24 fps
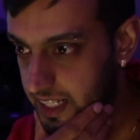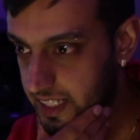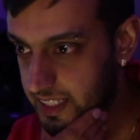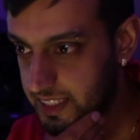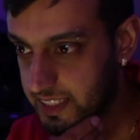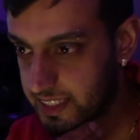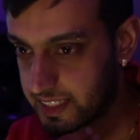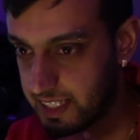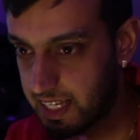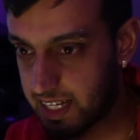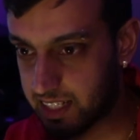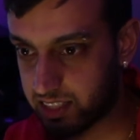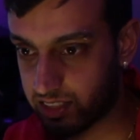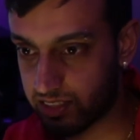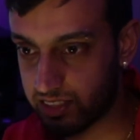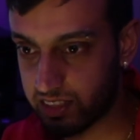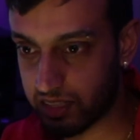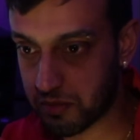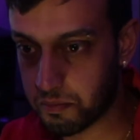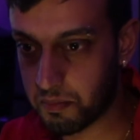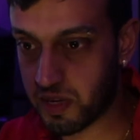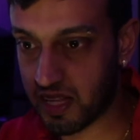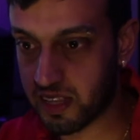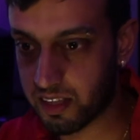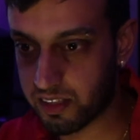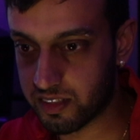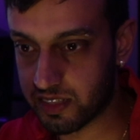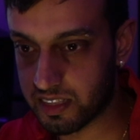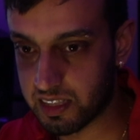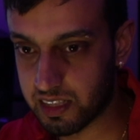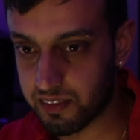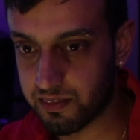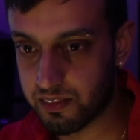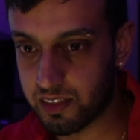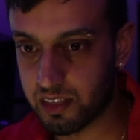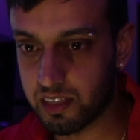It's actually the
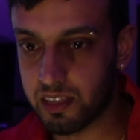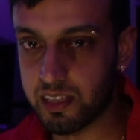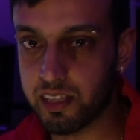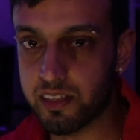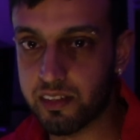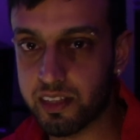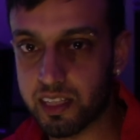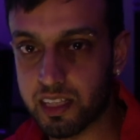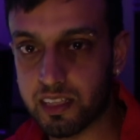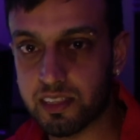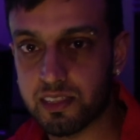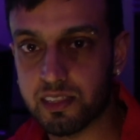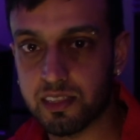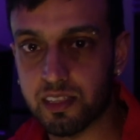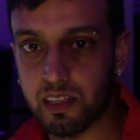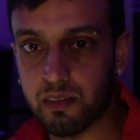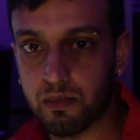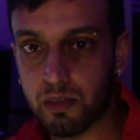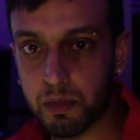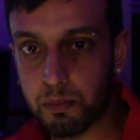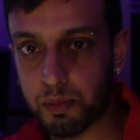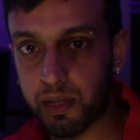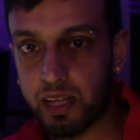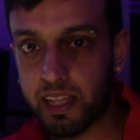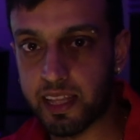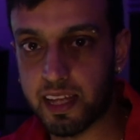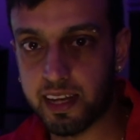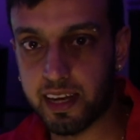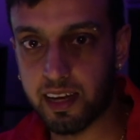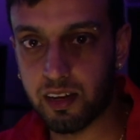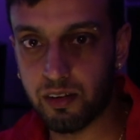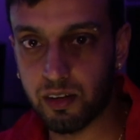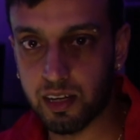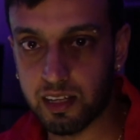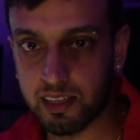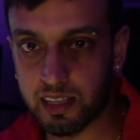melody of the lyrics, and we play that
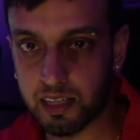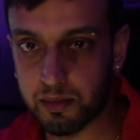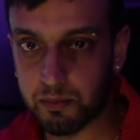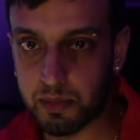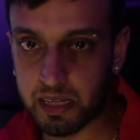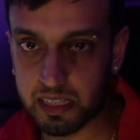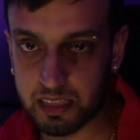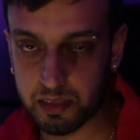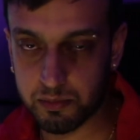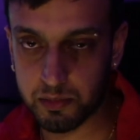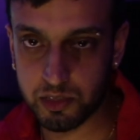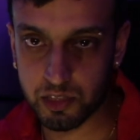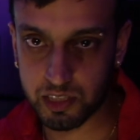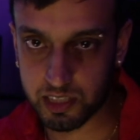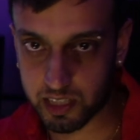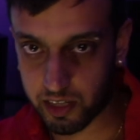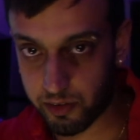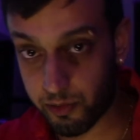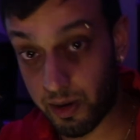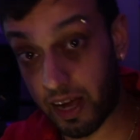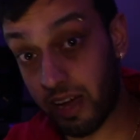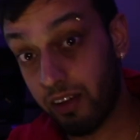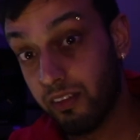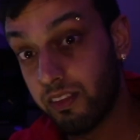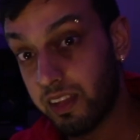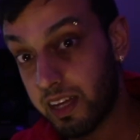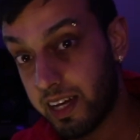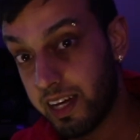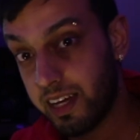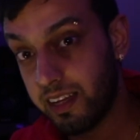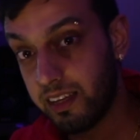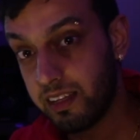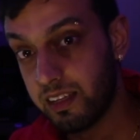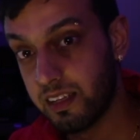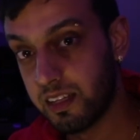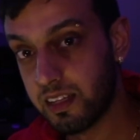out and then make the music around
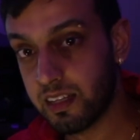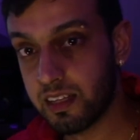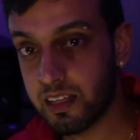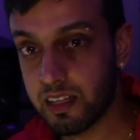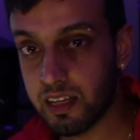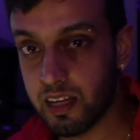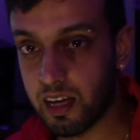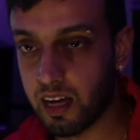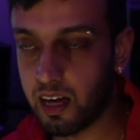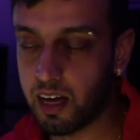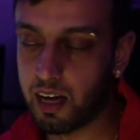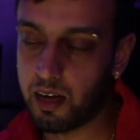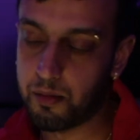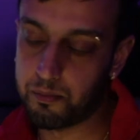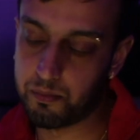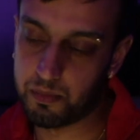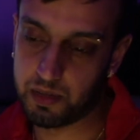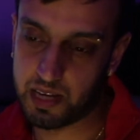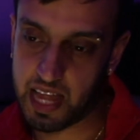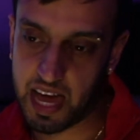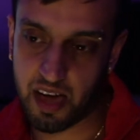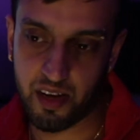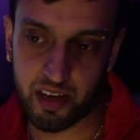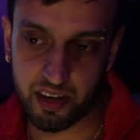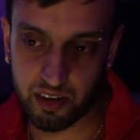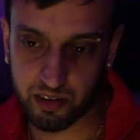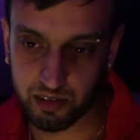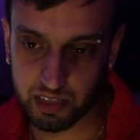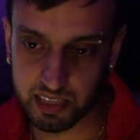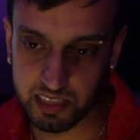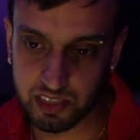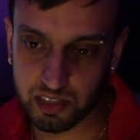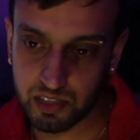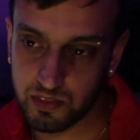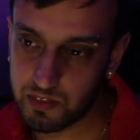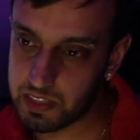that. Now I don't
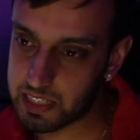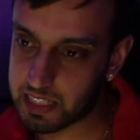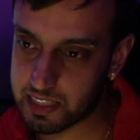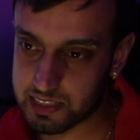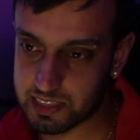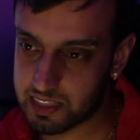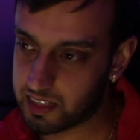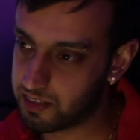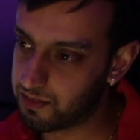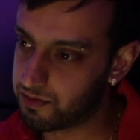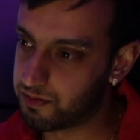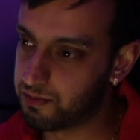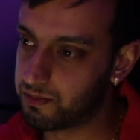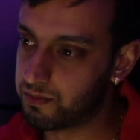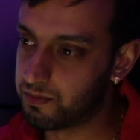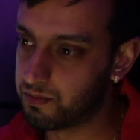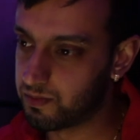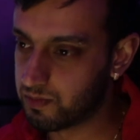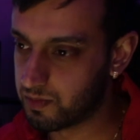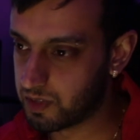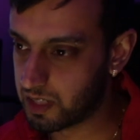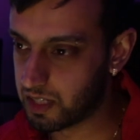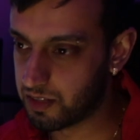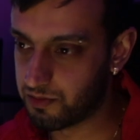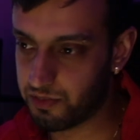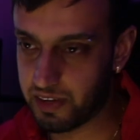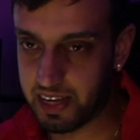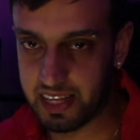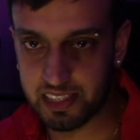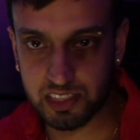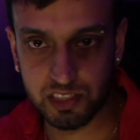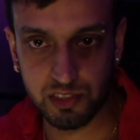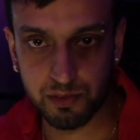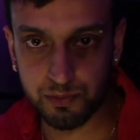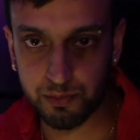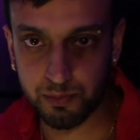need to because I've
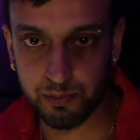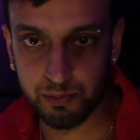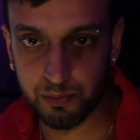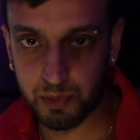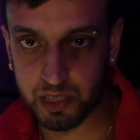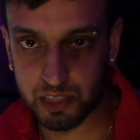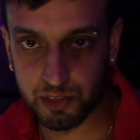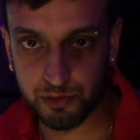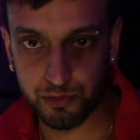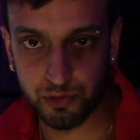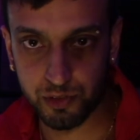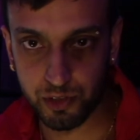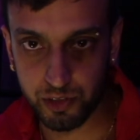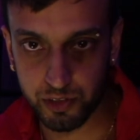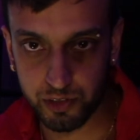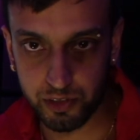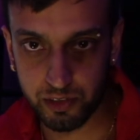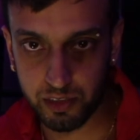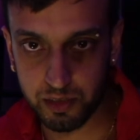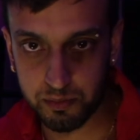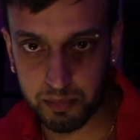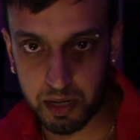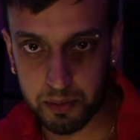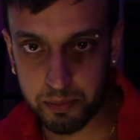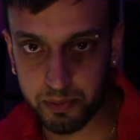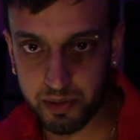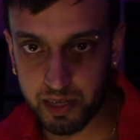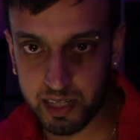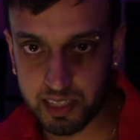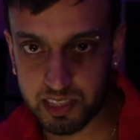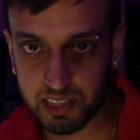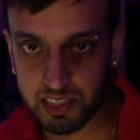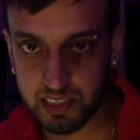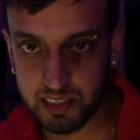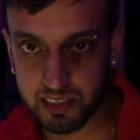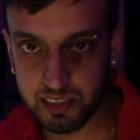advanced much further in my
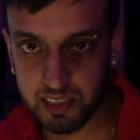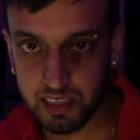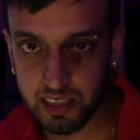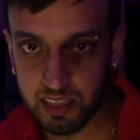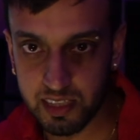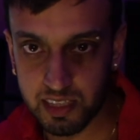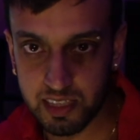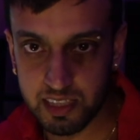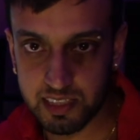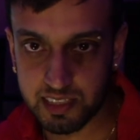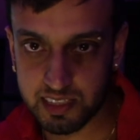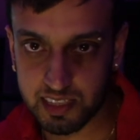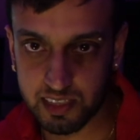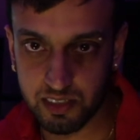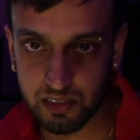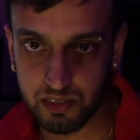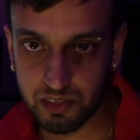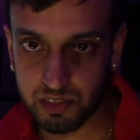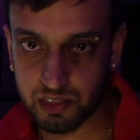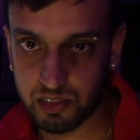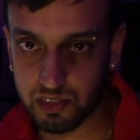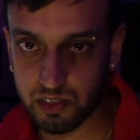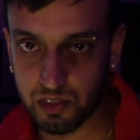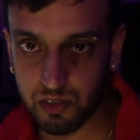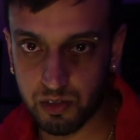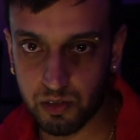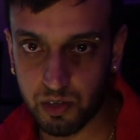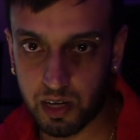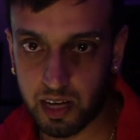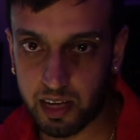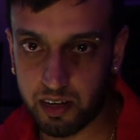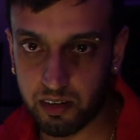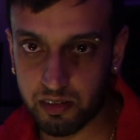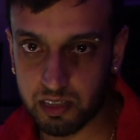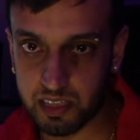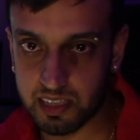production skills, so
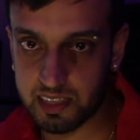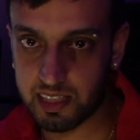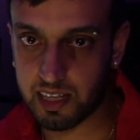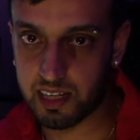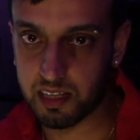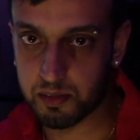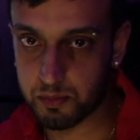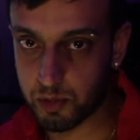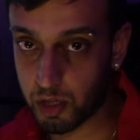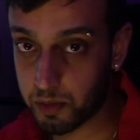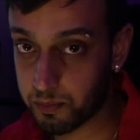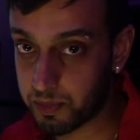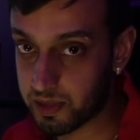I don't need that anymore.